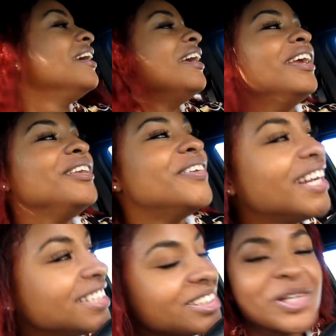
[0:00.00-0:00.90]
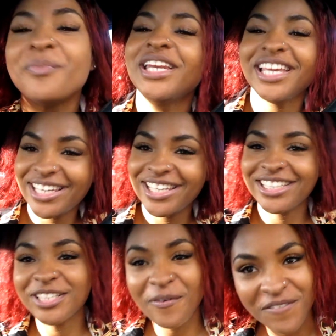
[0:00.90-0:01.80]
Anyways, that's gonna be the end of
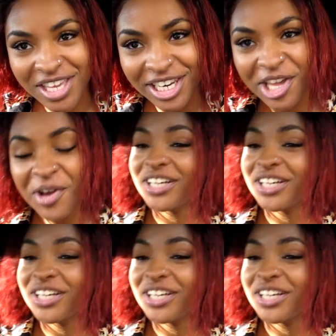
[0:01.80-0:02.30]
this video.